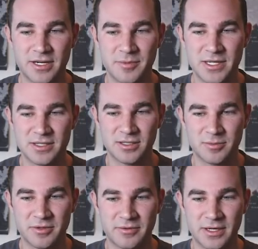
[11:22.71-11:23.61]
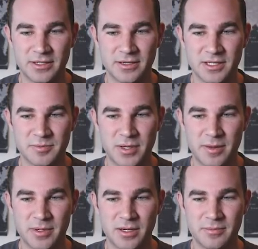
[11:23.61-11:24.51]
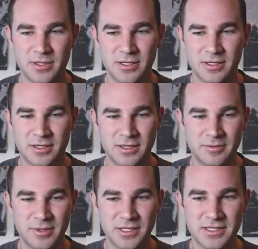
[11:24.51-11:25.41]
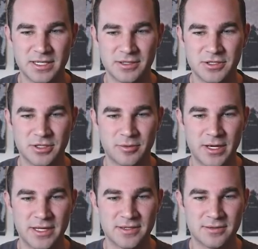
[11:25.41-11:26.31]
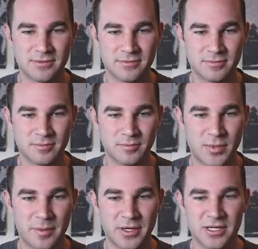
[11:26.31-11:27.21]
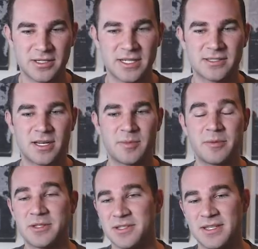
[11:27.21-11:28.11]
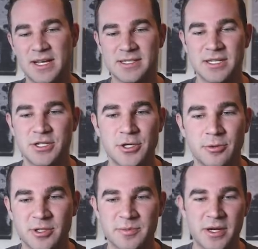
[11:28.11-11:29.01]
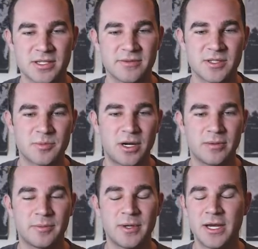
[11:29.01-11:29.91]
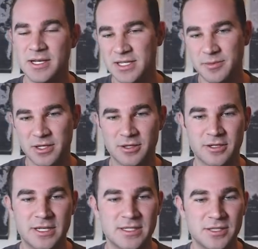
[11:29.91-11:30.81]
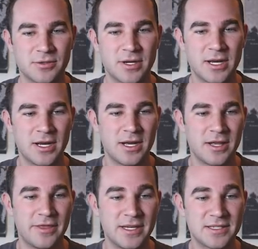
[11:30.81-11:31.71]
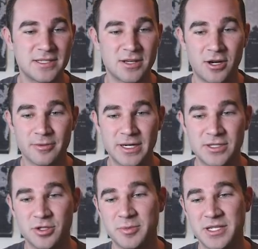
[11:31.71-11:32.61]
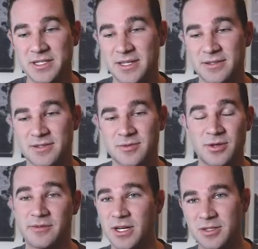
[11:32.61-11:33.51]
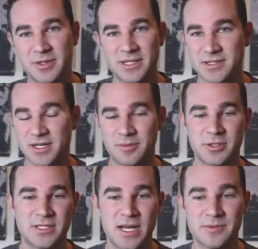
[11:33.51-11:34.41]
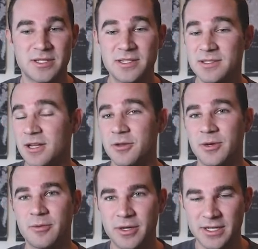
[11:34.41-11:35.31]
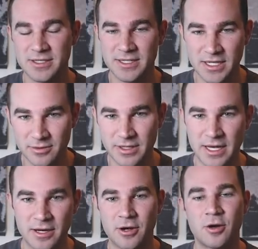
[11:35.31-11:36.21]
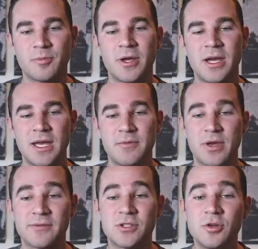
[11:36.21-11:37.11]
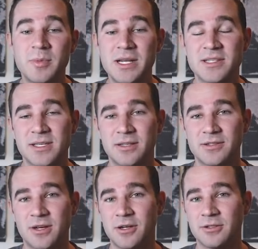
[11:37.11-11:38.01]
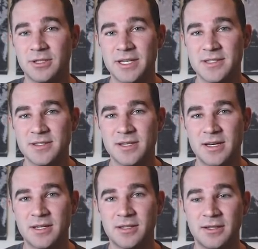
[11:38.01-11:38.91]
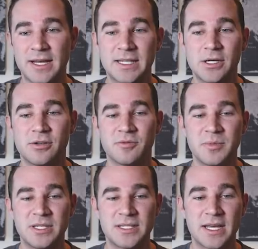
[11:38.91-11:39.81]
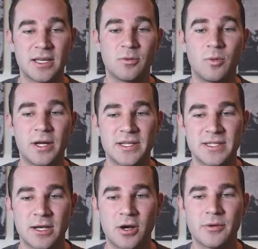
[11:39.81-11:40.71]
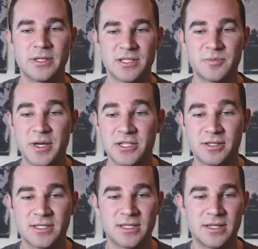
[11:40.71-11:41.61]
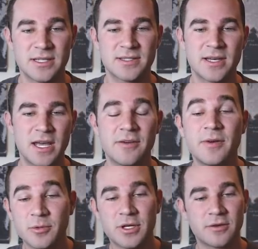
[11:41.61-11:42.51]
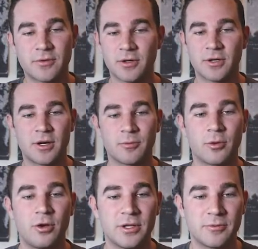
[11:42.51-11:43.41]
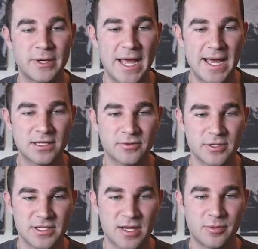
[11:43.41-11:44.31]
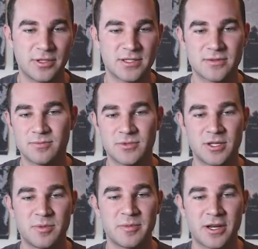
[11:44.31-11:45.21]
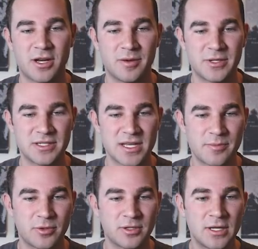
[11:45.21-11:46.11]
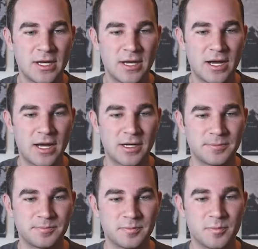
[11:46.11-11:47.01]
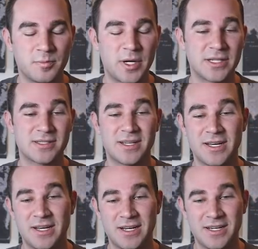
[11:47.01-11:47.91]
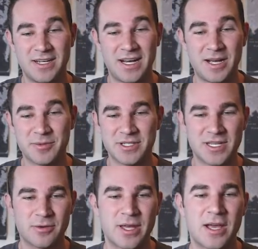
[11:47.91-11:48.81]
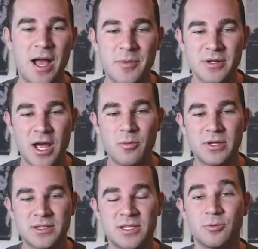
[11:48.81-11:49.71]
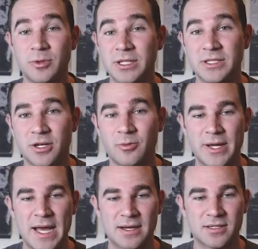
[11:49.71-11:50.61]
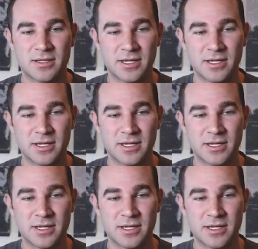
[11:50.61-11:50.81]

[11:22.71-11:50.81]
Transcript: It makes it a little bit fun that things pop up. Not exactly sure why it's popping onto the next line. Maybe it's a sizing issue or responsiveness problem, something to look into. This is already too many skills. So I've talked about this a couple of times, and this is another one I want to continue to hit home. If you have too many skills on your list, the likelihood of me taking one and saying, oh, he's a specialist in this. If I'm looking for a role in React, for example, it's going to be my common example. But I'm going to say, okay, how well does he really know React?